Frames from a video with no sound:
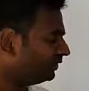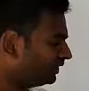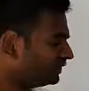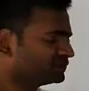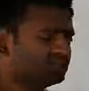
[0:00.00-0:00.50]

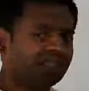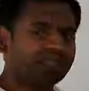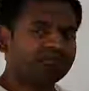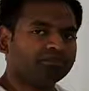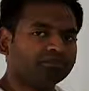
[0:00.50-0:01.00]
It is
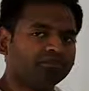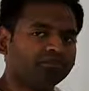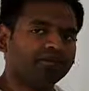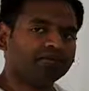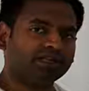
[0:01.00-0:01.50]
there,
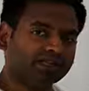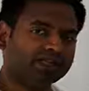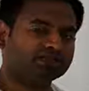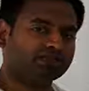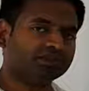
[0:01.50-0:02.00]
but it
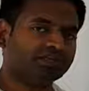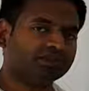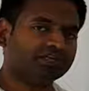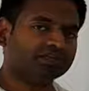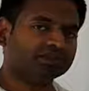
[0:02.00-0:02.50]
is
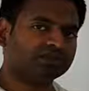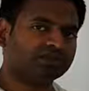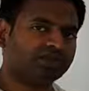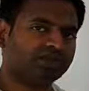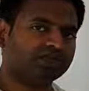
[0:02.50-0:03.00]
not that is not
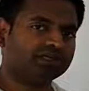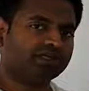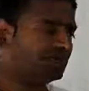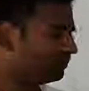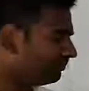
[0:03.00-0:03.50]
the point.